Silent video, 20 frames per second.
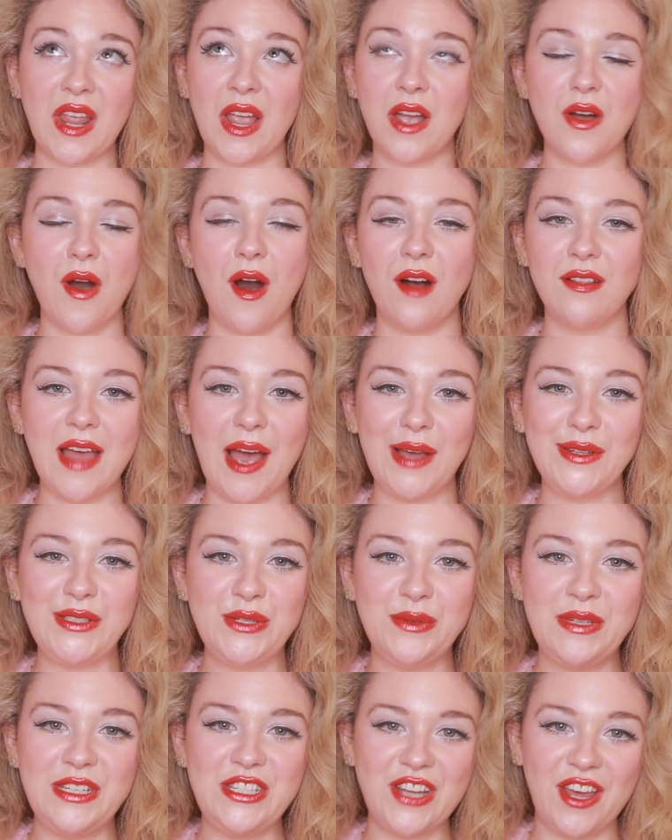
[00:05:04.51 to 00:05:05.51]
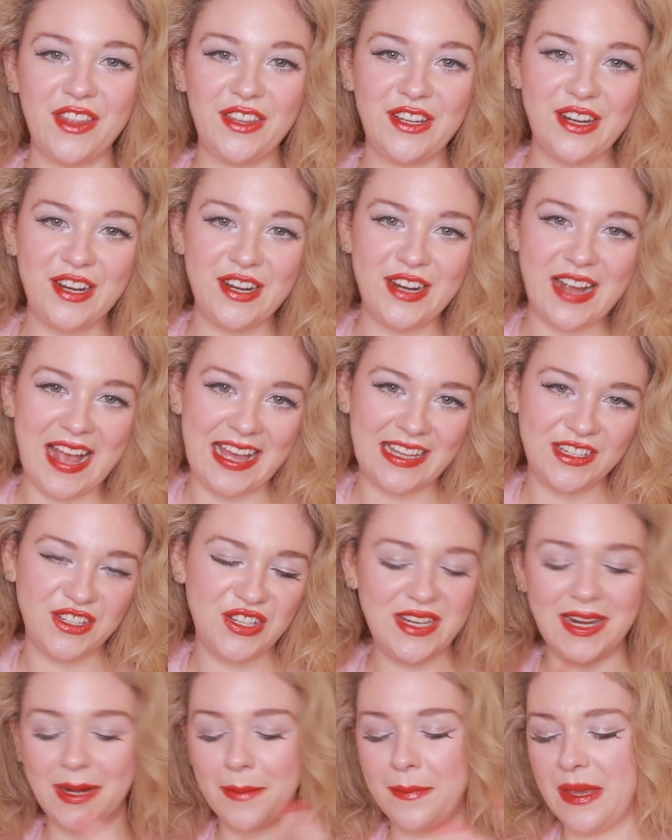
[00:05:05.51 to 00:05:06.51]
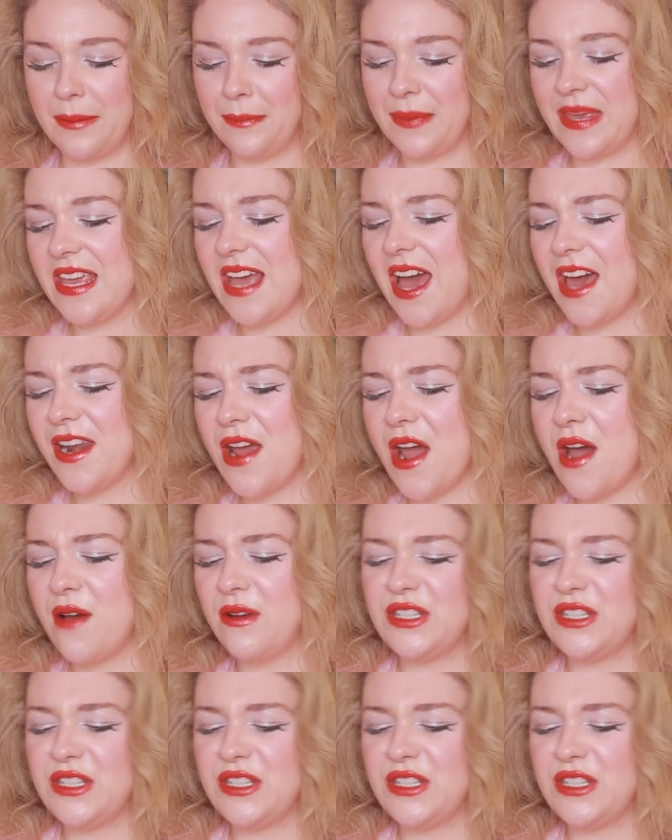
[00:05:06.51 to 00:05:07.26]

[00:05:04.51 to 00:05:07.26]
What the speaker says: call out to each other, and she had a big piano